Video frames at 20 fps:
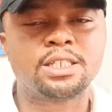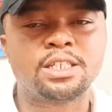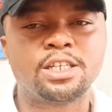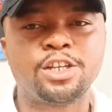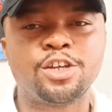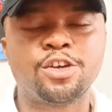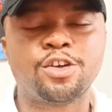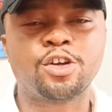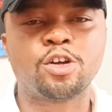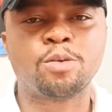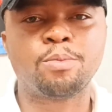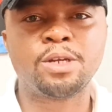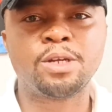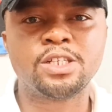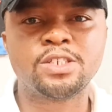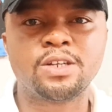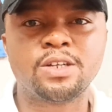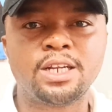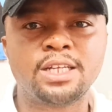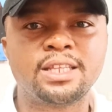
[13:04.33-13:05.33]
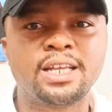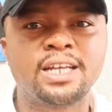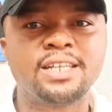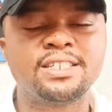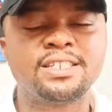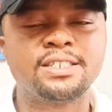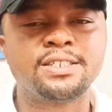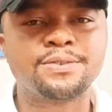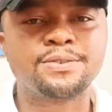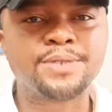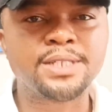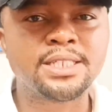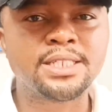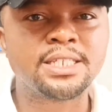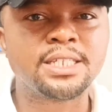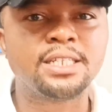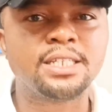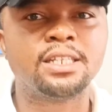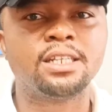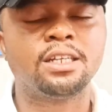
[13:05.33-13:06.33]
your recommendation letter is
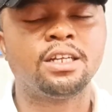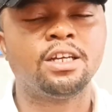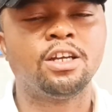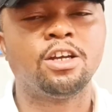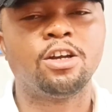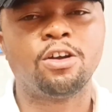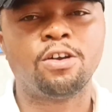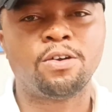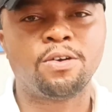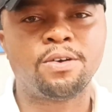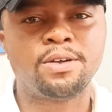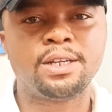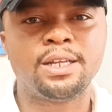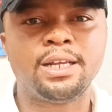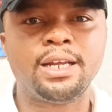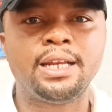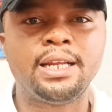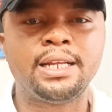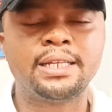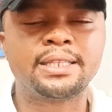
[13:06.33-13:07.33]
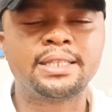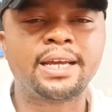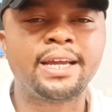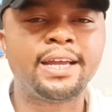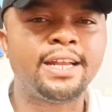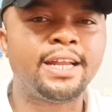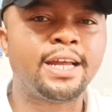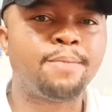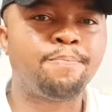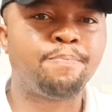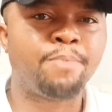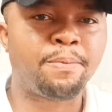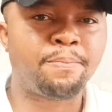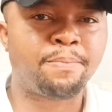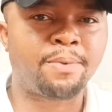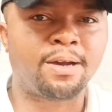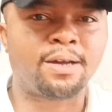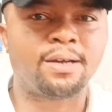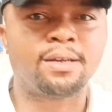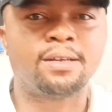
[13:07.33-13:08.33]
written on a letterheaded
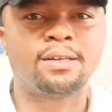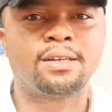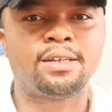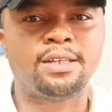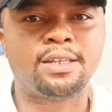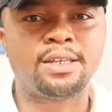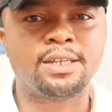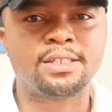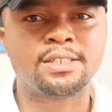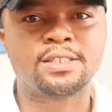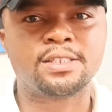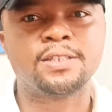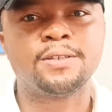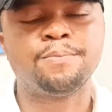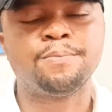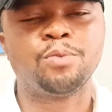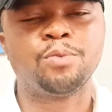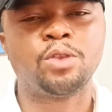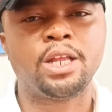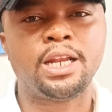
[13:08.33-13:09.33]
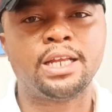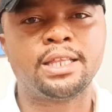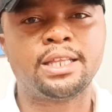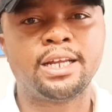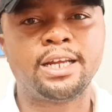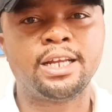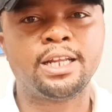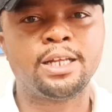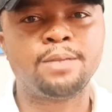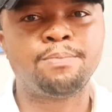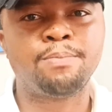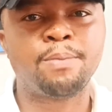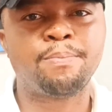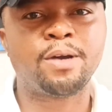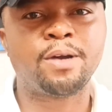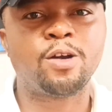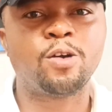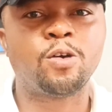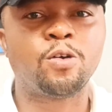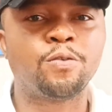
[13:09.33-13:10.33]
paper. Yes, the letterheaded paper
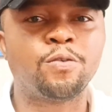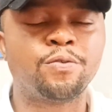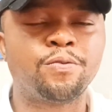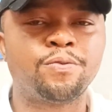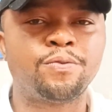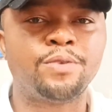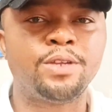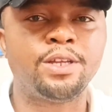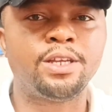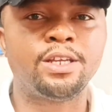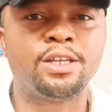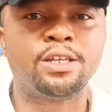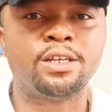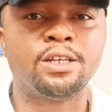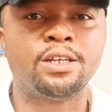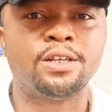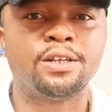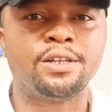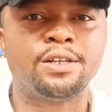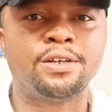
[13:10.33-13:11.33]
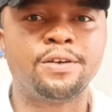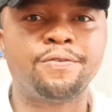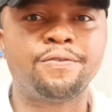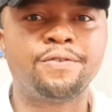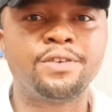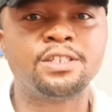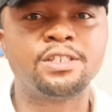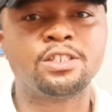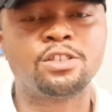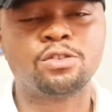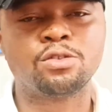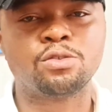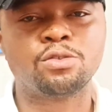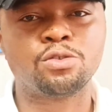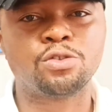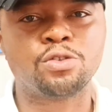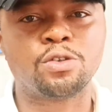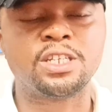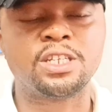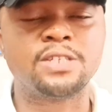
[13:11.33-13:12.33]
of the referee's
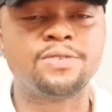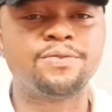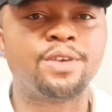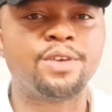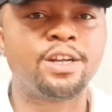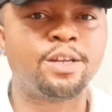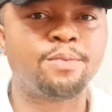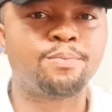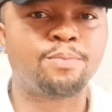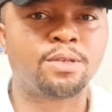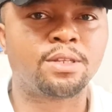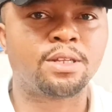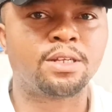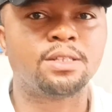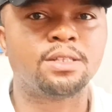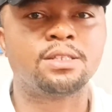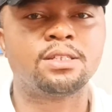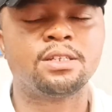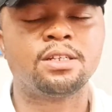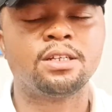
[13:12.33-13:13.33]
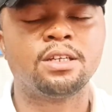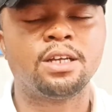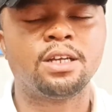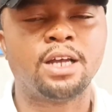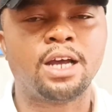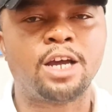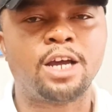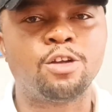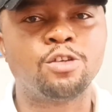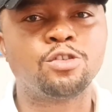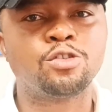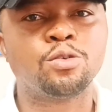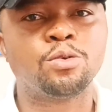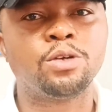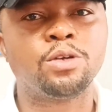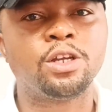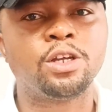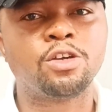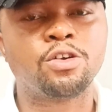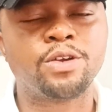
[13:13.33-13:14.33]
institution is very important. And also
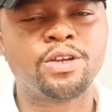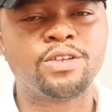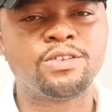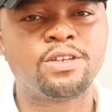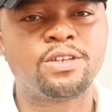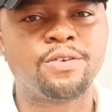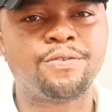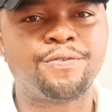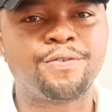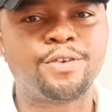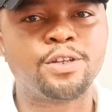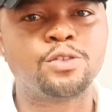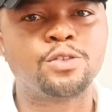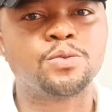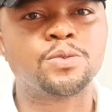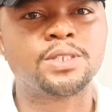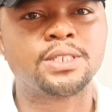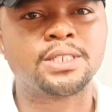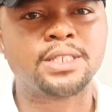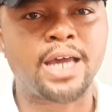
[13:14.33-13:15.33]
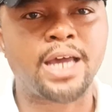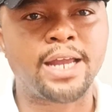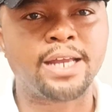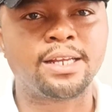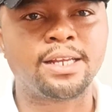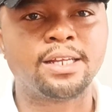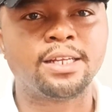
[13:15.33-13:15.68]
encourage the referee to sign.